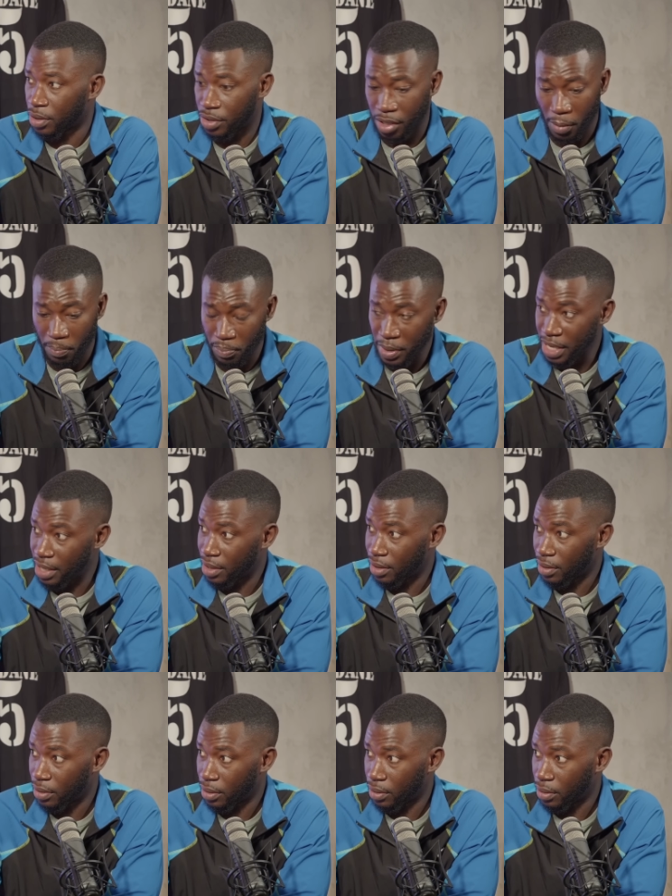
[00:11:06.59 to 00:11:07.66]
to beat
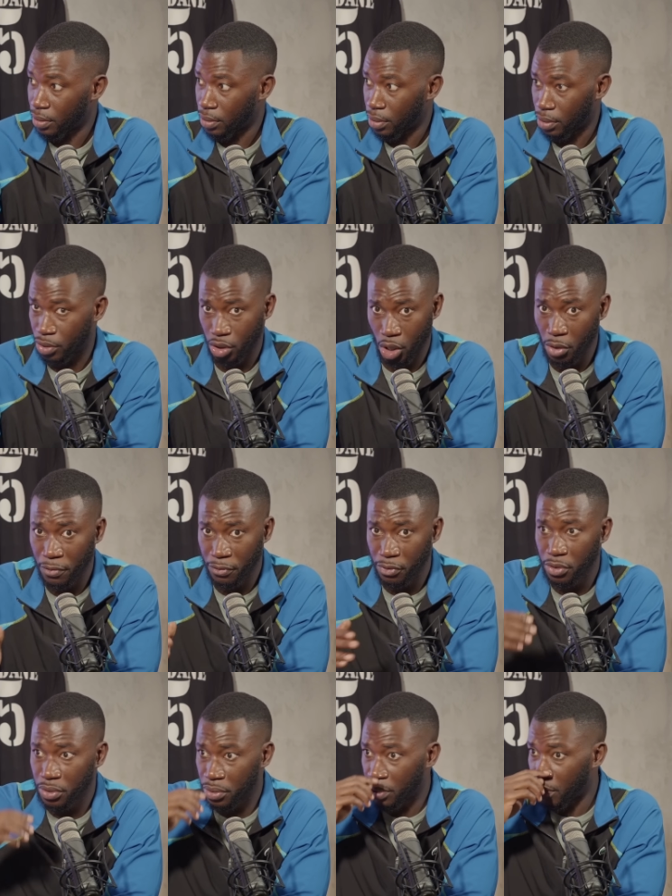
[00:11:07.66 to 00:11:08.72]
to go
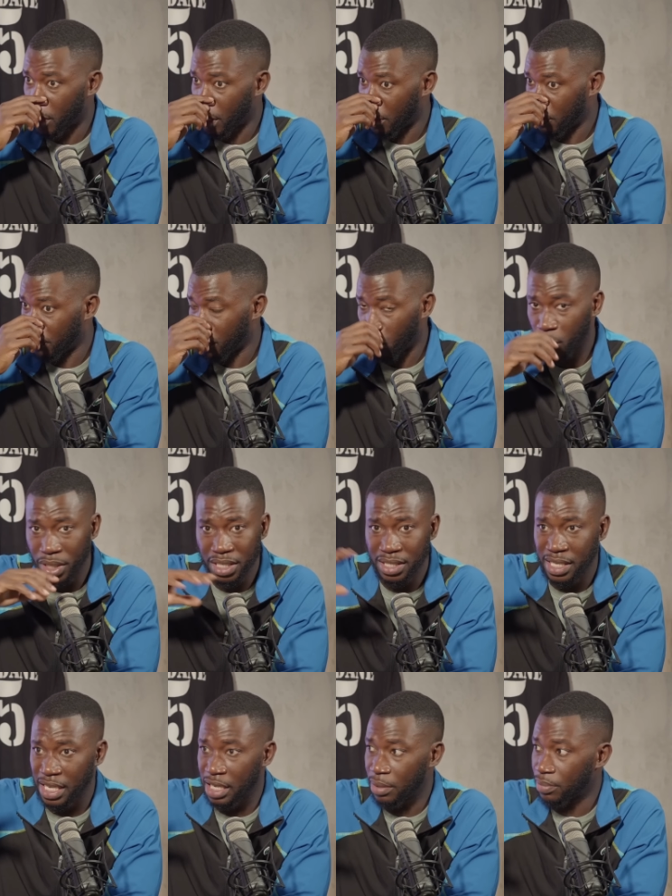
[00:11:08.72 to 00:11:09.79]
through all these
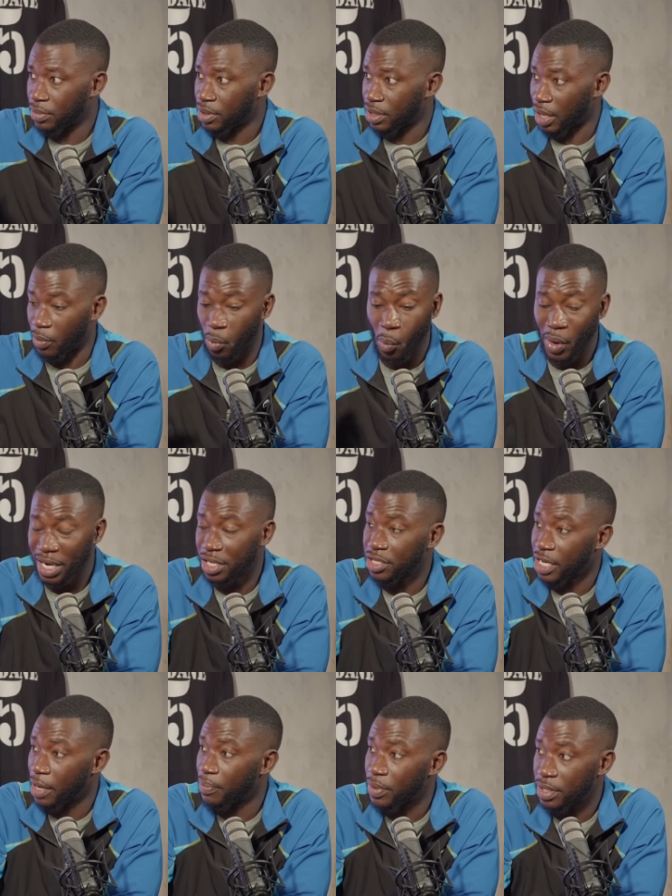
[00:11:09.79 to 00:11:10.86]
teams and win a
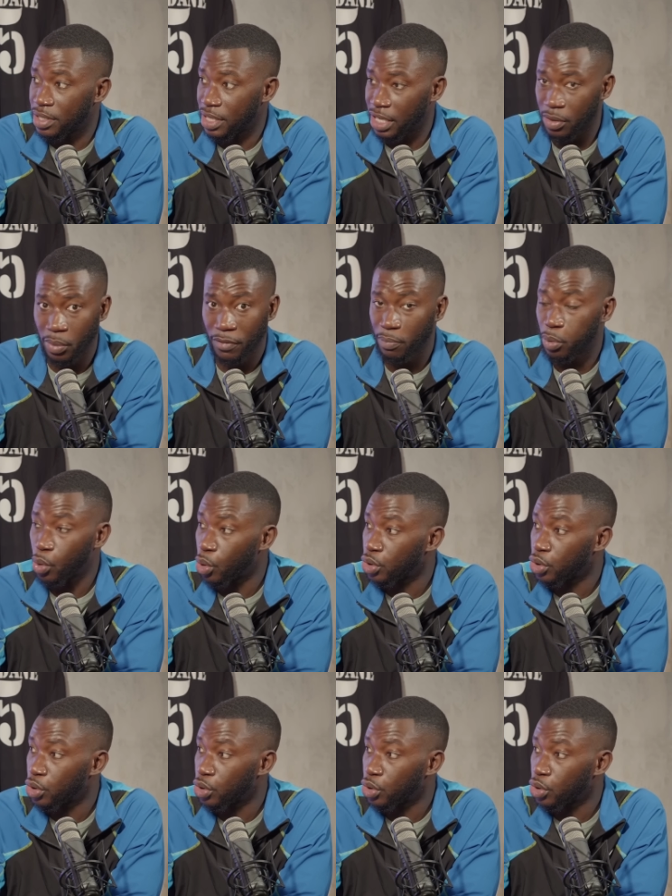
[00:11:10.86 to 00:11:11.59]
Champions League with mm-hmm.